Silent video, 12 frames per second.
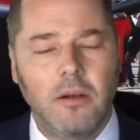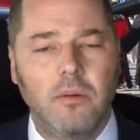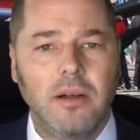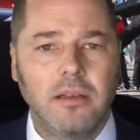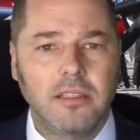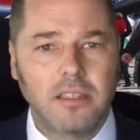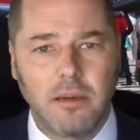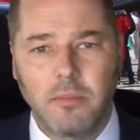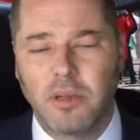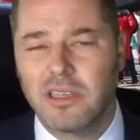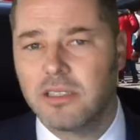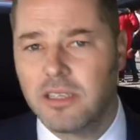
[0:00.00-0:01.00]
When
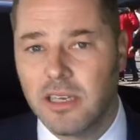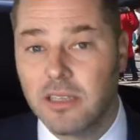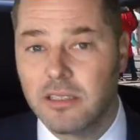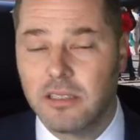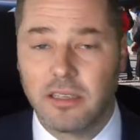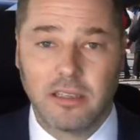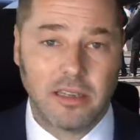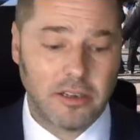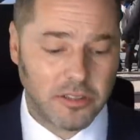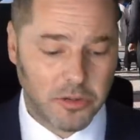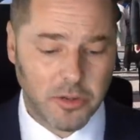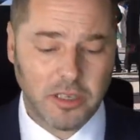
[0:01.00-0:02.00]
somebody says that they're
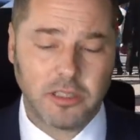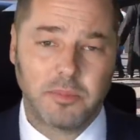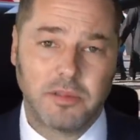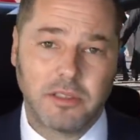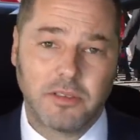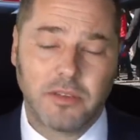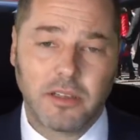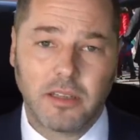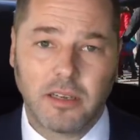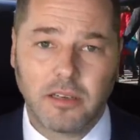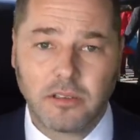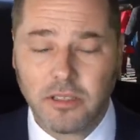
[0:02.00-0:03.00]
doing a specific
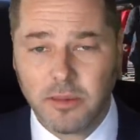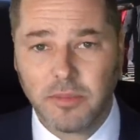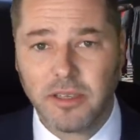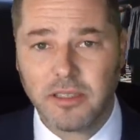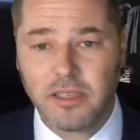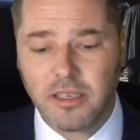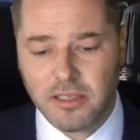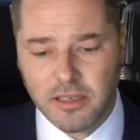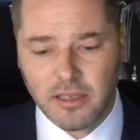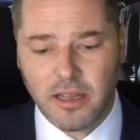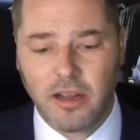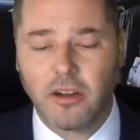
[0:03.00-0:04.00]
thing or somebody says
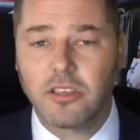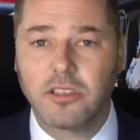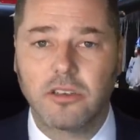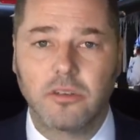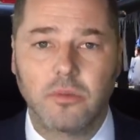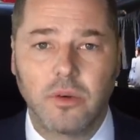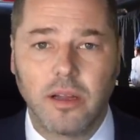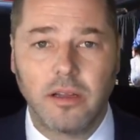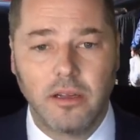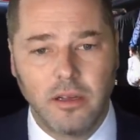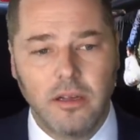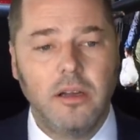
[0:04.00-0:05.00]
that they are a certain way,
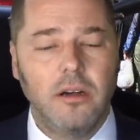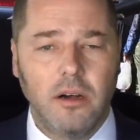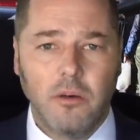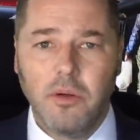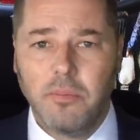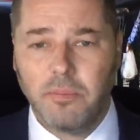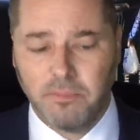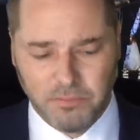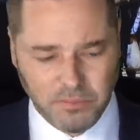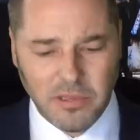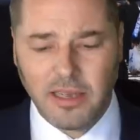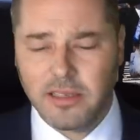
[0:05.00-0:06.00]
we
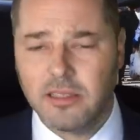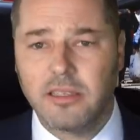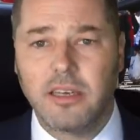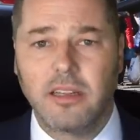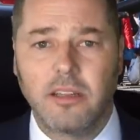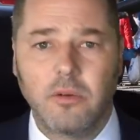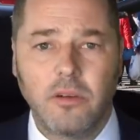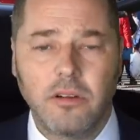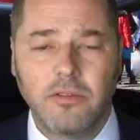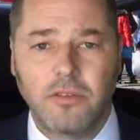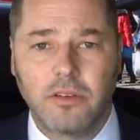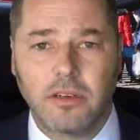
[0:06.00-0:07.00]
like to take their
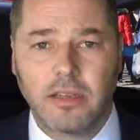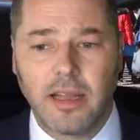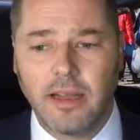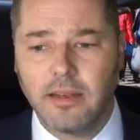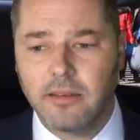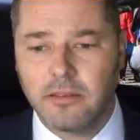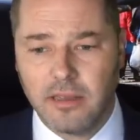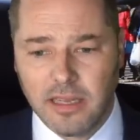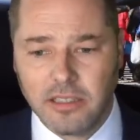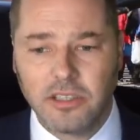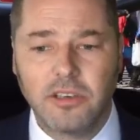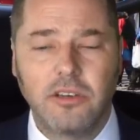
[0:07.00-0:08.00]
word for it. And
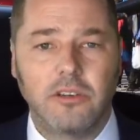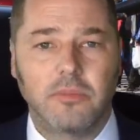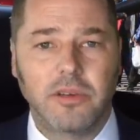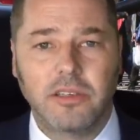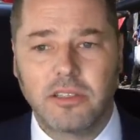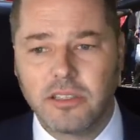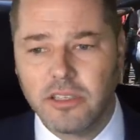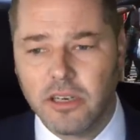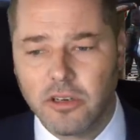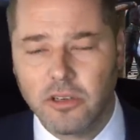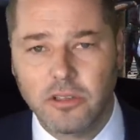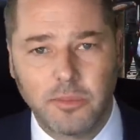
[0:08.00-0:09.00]
that's good because it's
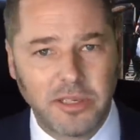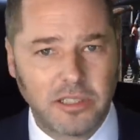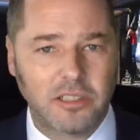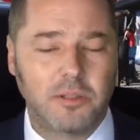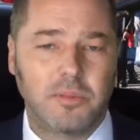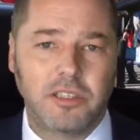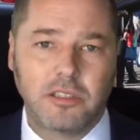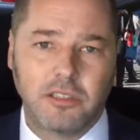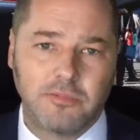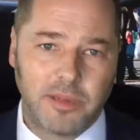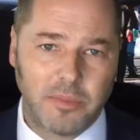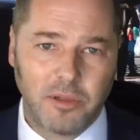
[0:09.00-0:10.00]
not good to be suspicious
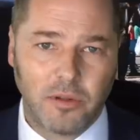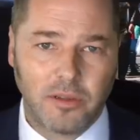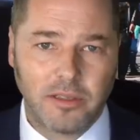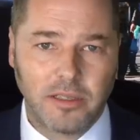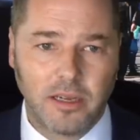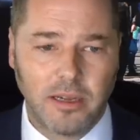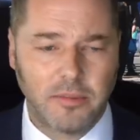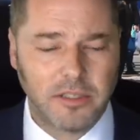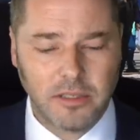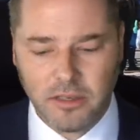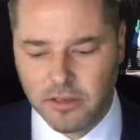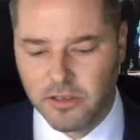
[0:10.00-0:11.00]
of people all the time.
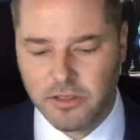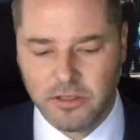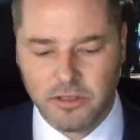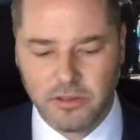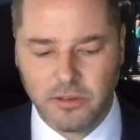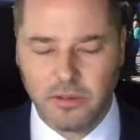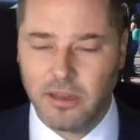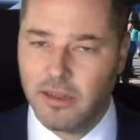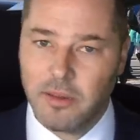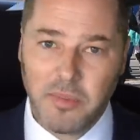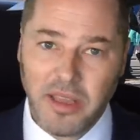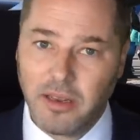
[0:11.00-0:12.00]
It's not good to
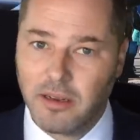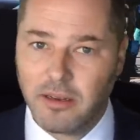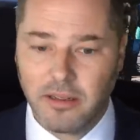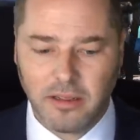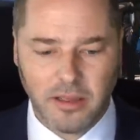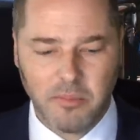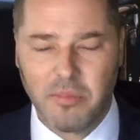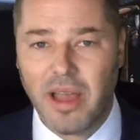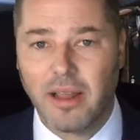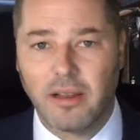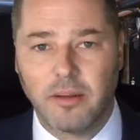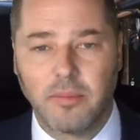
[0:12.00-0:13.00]
immediately think
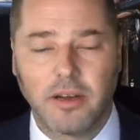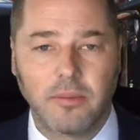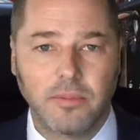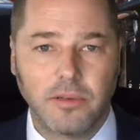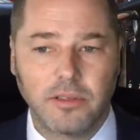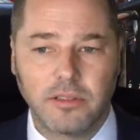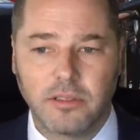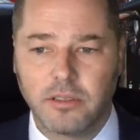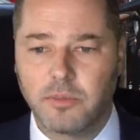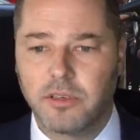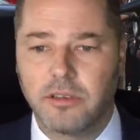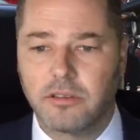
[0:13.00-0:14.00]
badly about a person
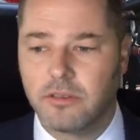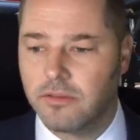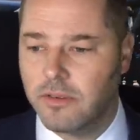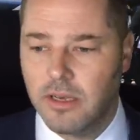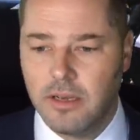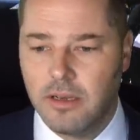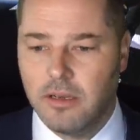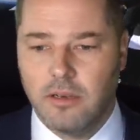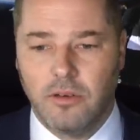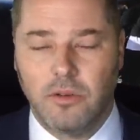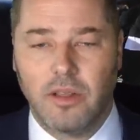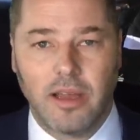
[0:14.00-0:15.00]
just because of
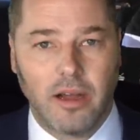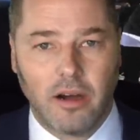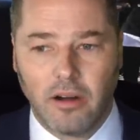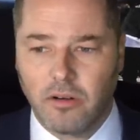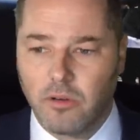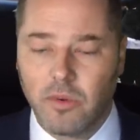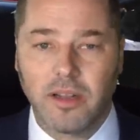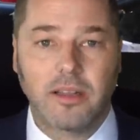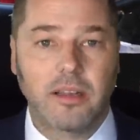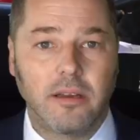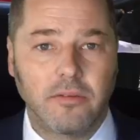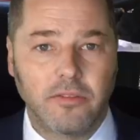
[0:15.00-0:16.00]
who they are or where
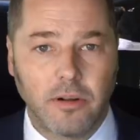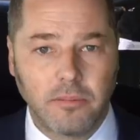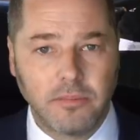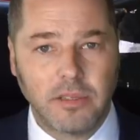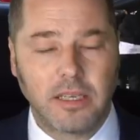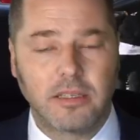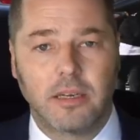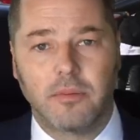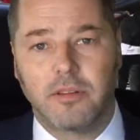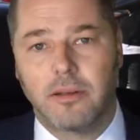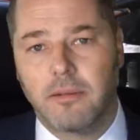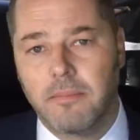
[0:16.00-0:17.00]
they come from, that type
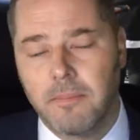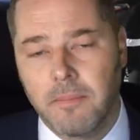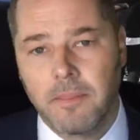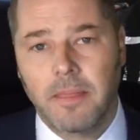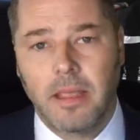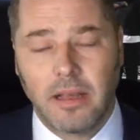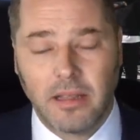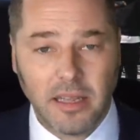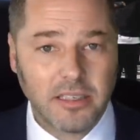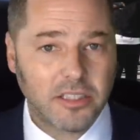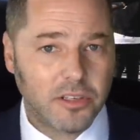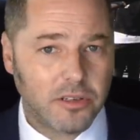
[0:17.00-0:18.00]
of thing. And
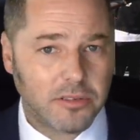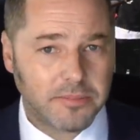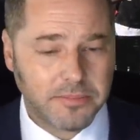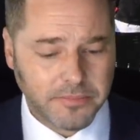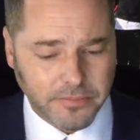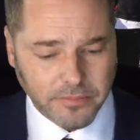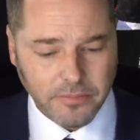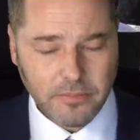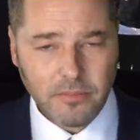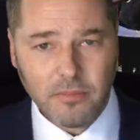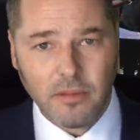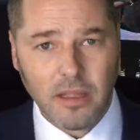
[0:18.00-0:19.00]
that's good.
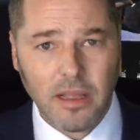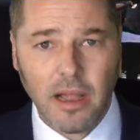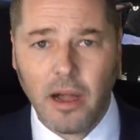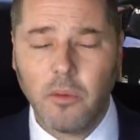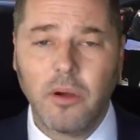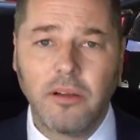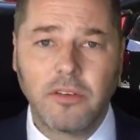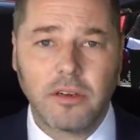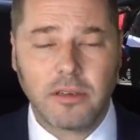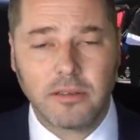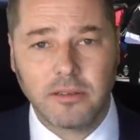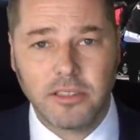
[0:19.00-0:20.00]

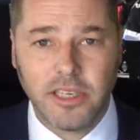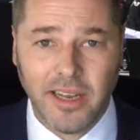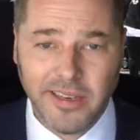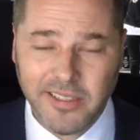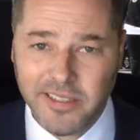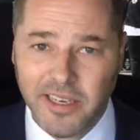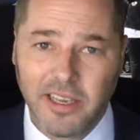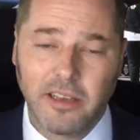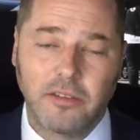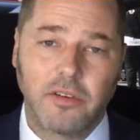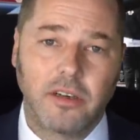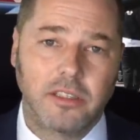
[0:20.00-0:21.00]
However, China is taking
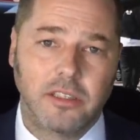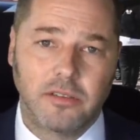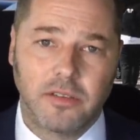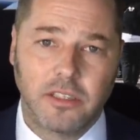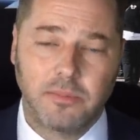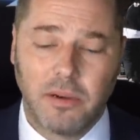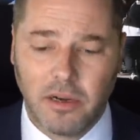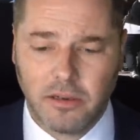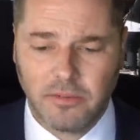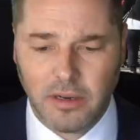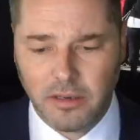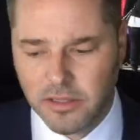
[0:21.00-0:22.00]
advantage of this part
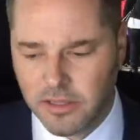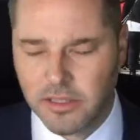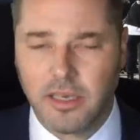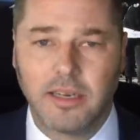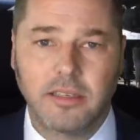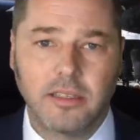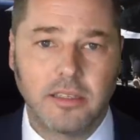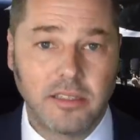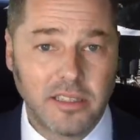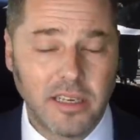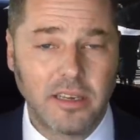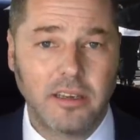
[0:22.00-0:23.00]
of our society and it's
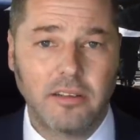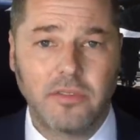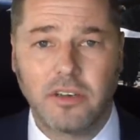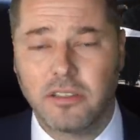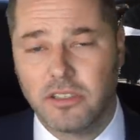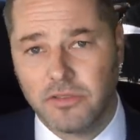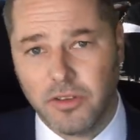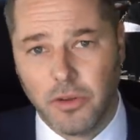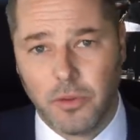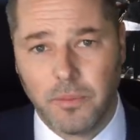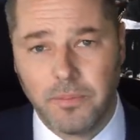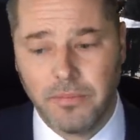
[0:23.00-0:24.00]
taking advantage of
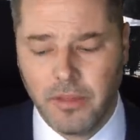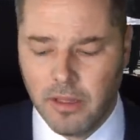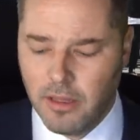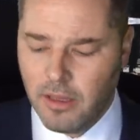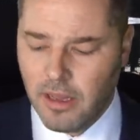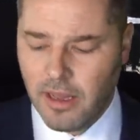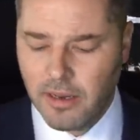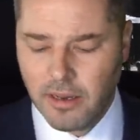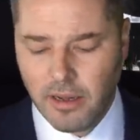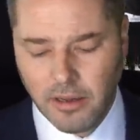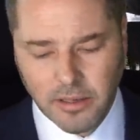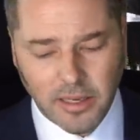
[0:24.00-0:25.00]
you. And
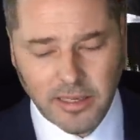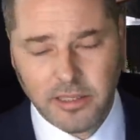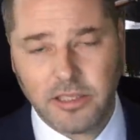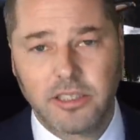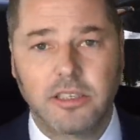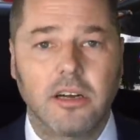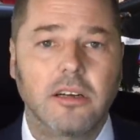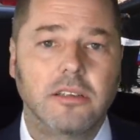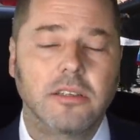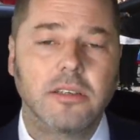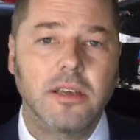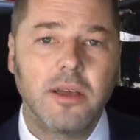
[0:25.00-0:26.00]
I'd like to start